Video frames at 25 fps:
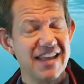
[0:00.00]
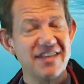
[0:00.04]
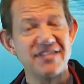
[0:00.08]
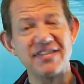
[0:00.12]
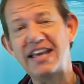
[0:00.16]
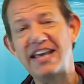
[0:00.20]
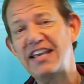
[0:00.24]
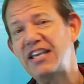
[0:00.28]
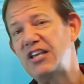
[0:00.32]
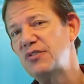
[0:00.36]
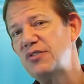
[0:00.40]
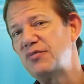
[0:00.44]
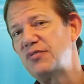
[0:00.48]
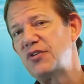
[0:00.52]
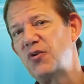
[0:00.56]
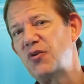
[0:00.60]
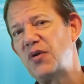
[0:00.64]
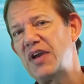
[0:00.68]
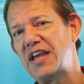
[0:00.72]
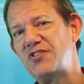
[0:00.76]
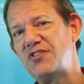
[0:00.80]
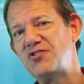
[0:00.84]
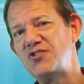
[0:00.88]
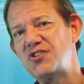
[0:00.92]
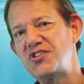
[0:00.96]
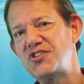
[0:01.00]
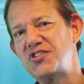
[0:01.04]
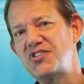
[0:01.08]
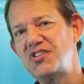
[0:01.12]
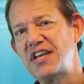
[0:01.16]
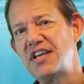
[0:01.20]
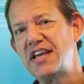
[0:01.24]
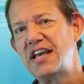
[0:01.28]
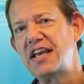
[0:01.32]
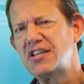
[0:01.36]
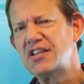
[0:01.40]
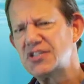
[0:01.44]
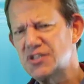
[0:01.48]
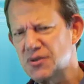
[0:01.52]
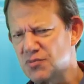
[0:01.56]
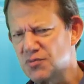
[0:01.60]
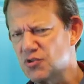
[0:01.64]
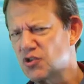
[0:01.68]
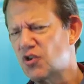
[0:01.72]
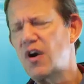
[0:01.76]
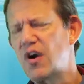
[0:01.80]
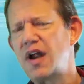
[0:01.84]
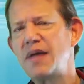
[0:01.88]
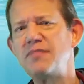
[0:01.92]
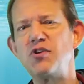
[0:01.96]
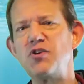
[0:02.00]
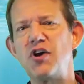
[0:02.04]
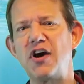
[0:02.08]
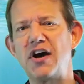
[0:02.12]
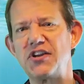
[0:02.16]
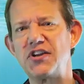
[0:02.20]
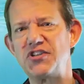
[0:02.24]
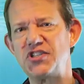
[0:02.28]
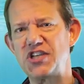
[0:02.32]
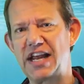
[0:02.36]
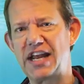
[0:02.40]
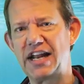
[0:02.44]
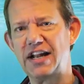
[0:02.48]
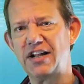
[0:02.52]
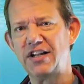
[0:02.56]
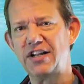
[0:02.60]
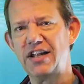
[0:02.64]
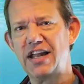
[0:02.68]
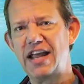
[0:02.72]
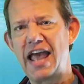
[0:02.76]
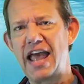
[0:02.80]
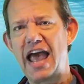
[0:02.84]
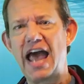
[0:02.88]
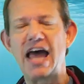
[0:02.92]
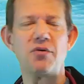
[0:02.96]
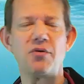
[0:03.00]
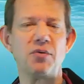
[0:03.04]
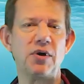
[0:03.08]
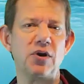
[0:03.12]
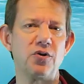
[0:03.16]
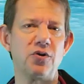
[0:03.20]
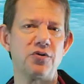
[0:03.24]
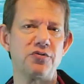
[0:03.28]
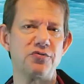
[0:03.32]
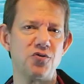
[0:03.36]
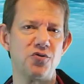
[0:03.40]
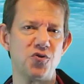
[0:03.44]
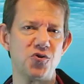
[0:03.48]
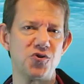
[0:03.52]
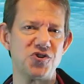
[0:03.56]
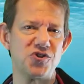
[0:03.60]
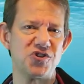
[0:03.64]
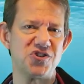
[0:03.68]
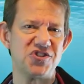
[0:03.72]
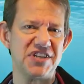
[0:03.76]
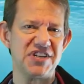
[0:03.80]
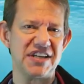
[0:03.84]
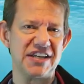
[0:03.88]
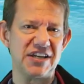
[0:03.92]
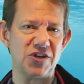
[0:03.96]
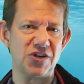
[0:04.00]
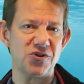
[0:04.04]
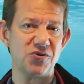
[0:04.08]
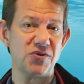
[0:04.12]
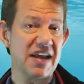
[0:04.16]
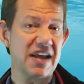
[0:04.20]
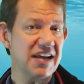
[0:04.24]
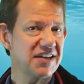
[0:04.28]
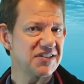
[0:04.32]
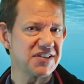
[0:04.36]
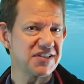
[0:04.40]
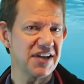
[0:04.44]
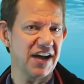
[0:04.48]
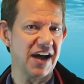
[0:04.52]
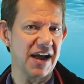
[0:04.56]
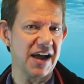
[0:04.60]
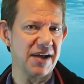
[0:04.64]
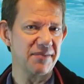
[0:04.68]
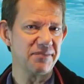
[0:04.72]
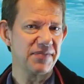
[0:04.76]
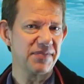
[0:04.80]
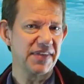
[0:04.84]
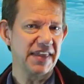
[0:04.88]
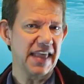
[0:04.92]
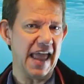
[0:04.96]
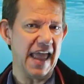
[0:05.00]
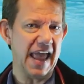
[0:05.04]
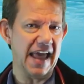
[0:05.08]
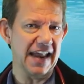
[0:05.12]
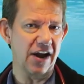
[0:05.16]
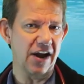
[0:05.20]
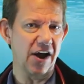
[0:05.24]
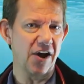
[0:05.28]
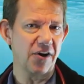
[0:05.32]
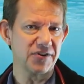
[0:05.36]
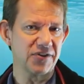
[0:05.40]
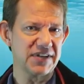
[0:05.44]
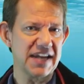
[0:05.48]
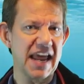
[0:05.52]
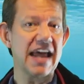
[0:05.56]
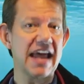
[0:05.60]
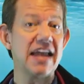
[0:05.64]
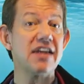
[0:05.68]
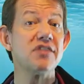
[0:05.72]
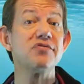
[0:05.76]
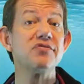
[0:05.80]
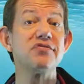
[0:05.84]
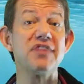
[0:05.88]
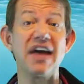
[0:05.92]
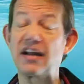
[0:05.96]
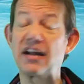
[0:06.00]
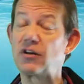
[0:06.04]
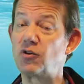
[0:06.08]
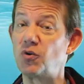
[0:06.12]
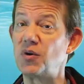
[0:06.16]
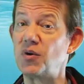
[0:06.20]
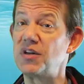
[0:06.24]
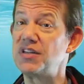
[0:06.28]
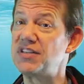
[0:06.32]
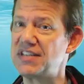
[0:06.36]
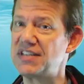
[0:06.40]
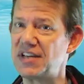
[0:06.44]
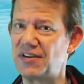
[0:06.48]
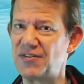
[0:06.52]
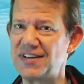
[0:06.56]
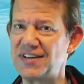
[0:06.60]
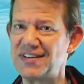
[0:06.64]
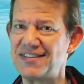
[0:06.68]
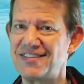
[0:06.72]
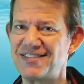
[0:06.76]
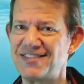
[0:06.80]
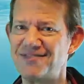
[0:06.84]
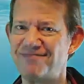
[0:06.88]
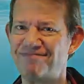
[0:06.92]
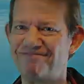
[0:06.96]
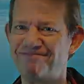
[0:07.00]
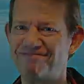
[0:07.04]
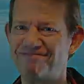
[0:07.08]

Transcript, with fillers: Thank you for your interest. Subscribe to our channel, and we look forward to seeing you next time at our DAN Factoid series.